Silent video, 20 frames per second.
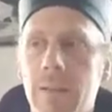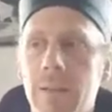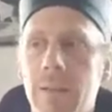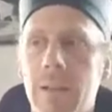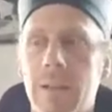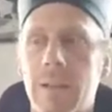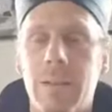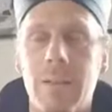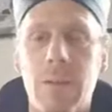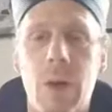
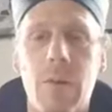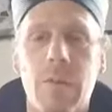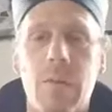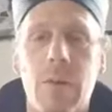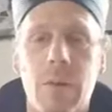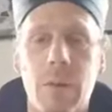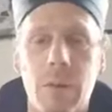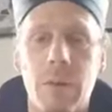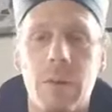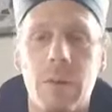Yeah, Dao Fa
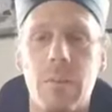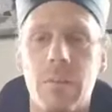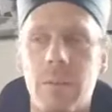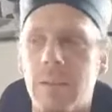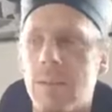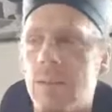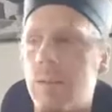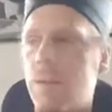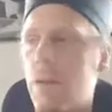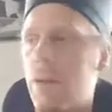also
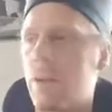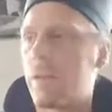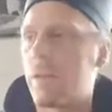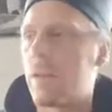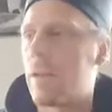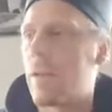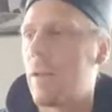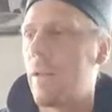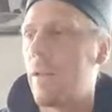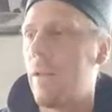means the Dao
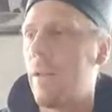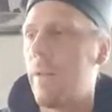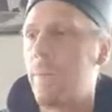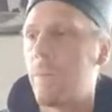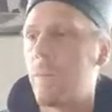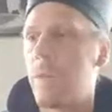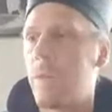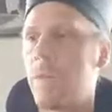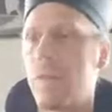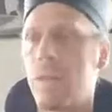skill.
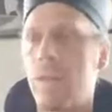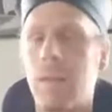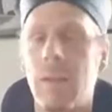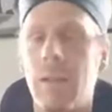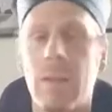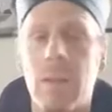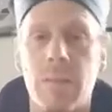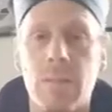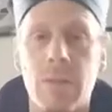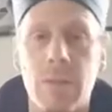The skill
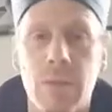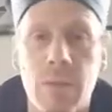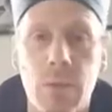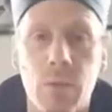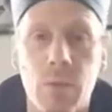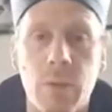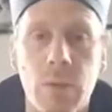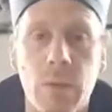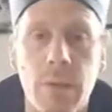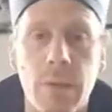comes
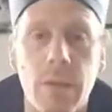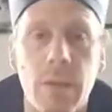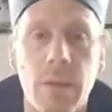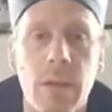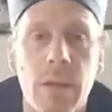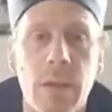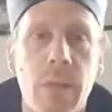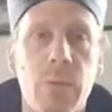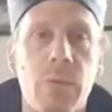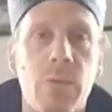naturally
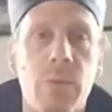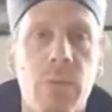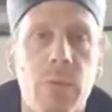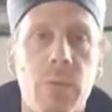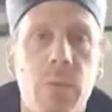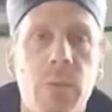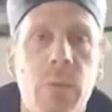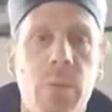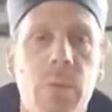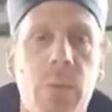
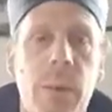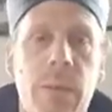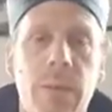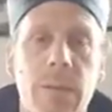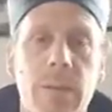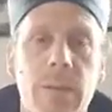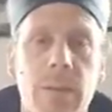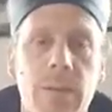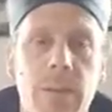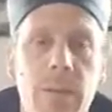through the
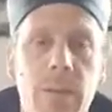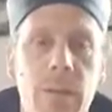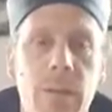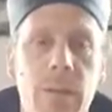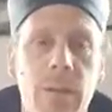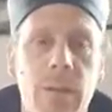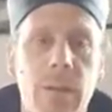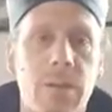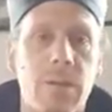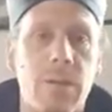practice.
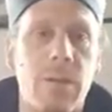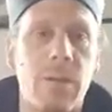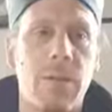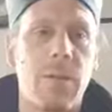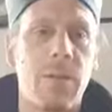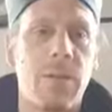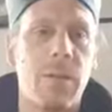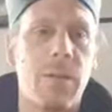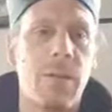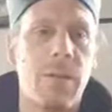
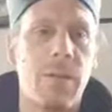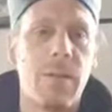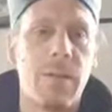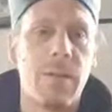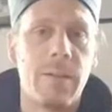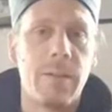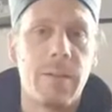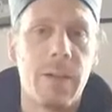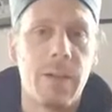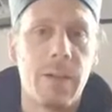So
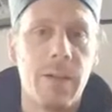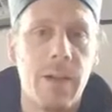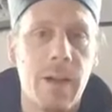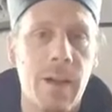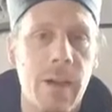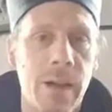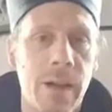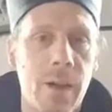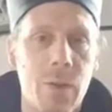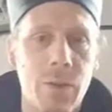yeah,
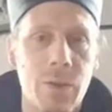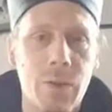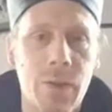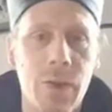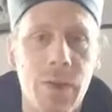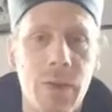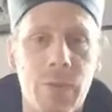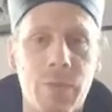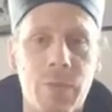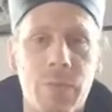I also
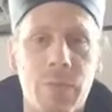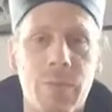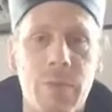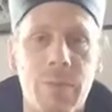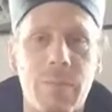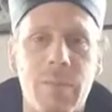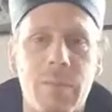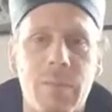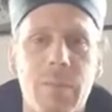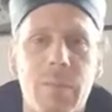have
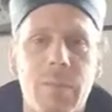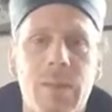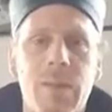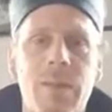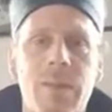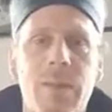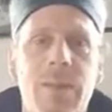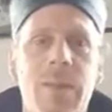some students.